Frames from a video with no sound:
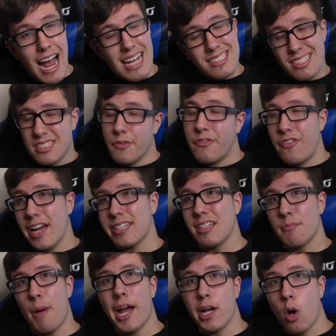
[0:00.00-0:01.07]
As it's affected
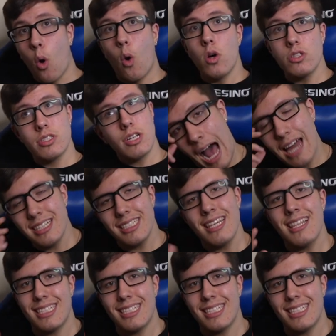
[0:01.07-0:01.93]
my goals, honestly,